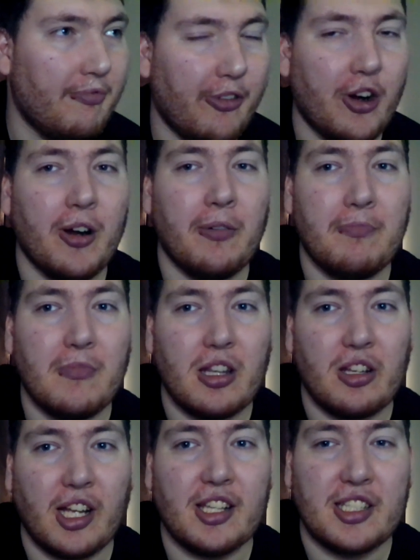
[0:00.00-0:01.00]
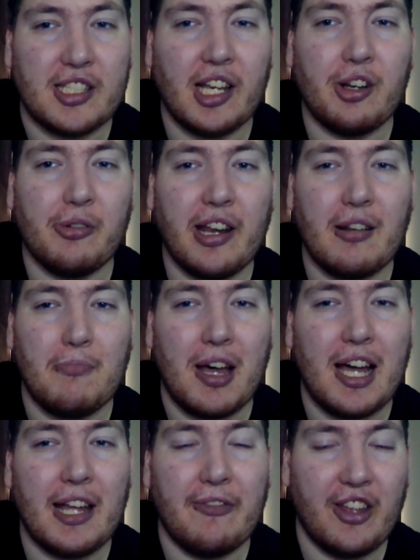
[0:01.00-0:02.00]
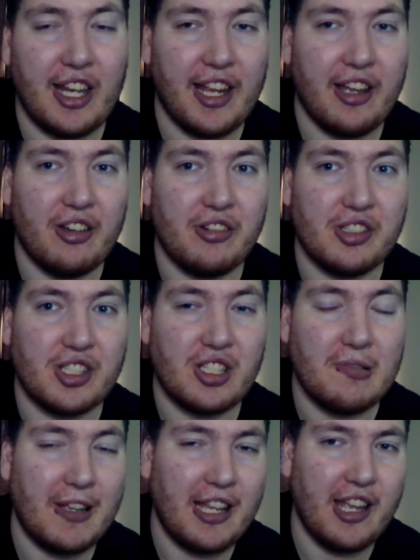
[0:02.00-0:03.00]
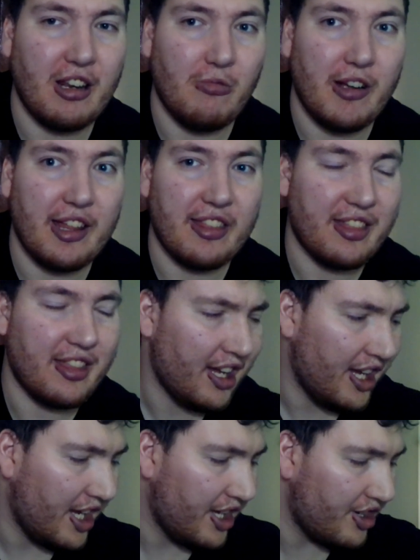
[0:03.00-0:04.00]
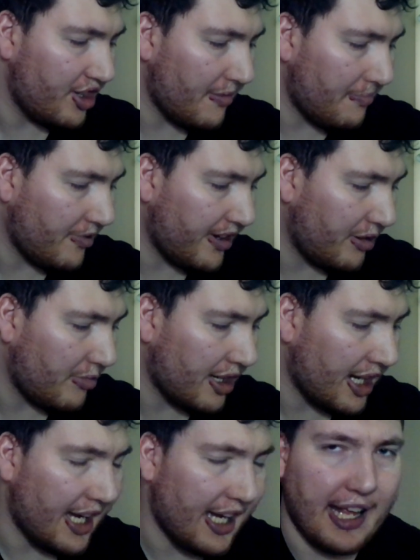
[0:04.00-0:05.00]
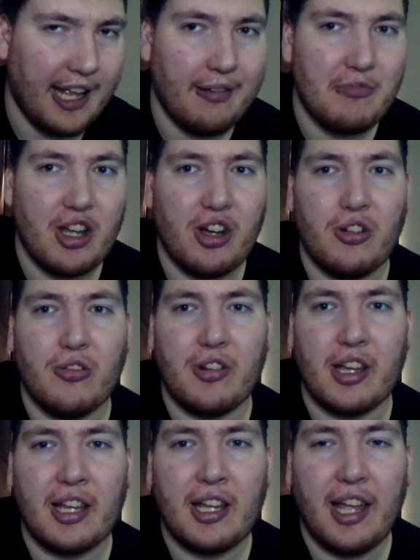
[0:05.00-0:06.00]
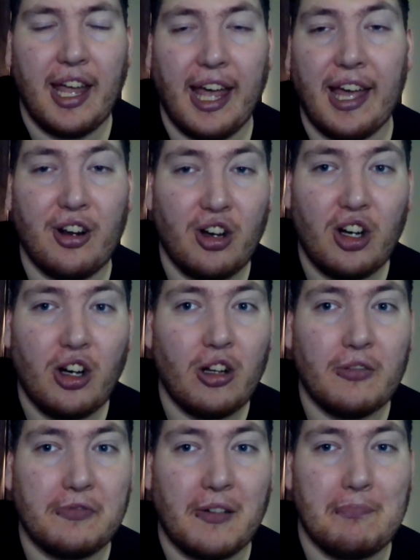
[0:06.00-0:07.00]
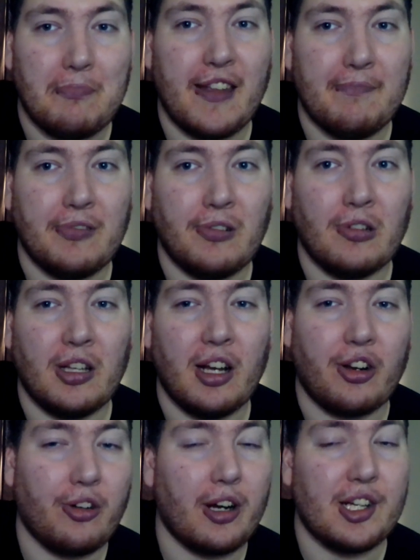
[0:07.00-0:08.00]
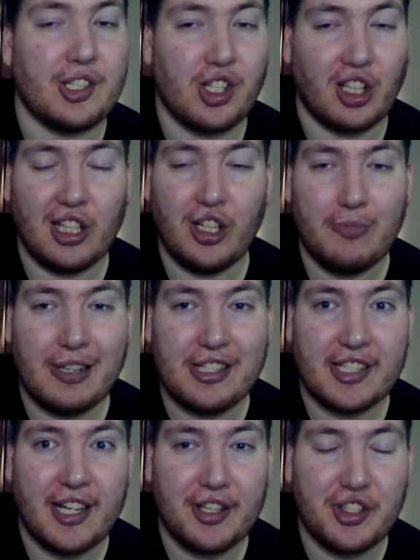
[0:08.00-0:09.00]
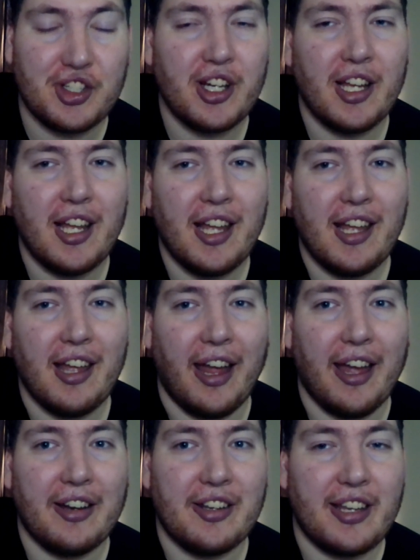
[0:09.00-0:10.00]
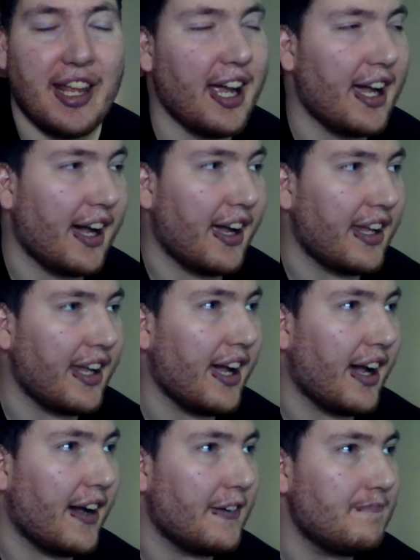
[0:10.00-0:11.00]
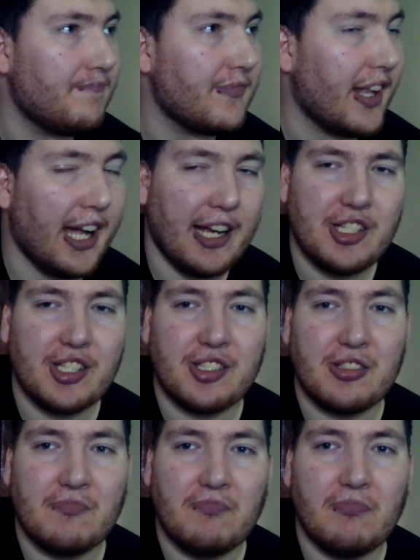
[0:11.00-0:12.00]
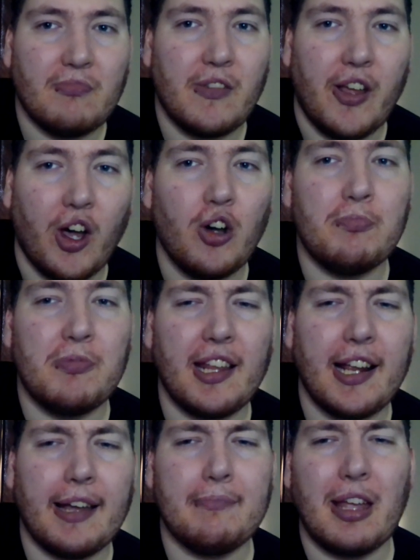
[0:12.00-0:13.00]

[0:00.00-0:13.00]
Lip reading: for considering my videos to begin with, to the point where I am known at all from people across the globe and such. And I just hope that I'm